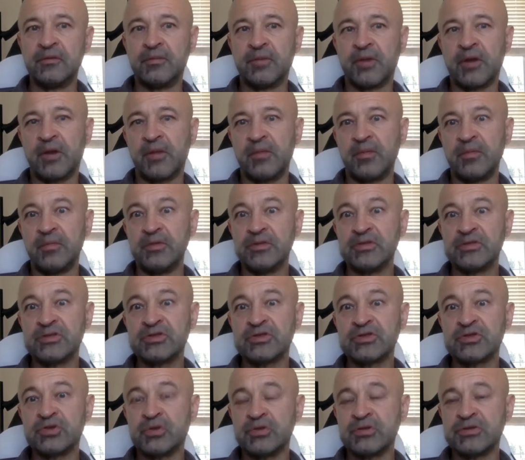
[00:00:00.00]
problem is
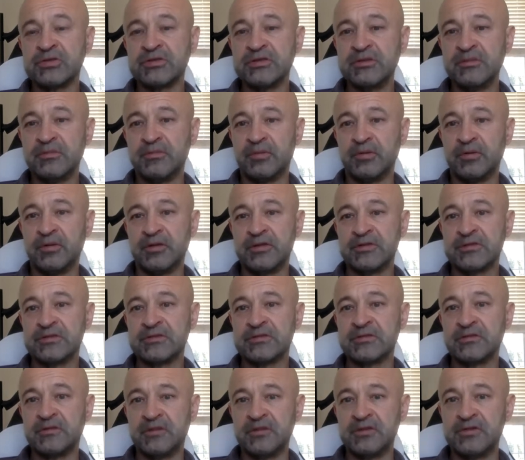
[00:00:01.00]
so simple
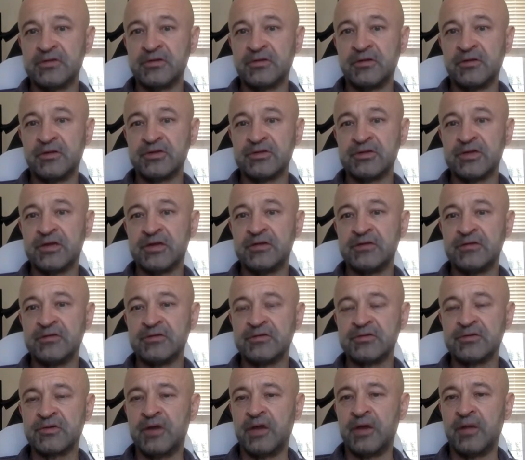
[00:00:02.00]
as literal as I
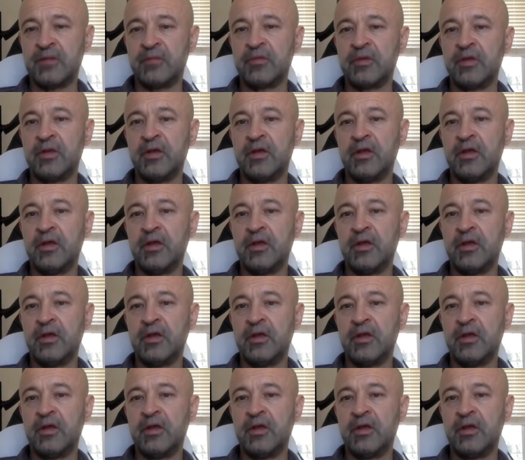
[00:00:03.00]
described,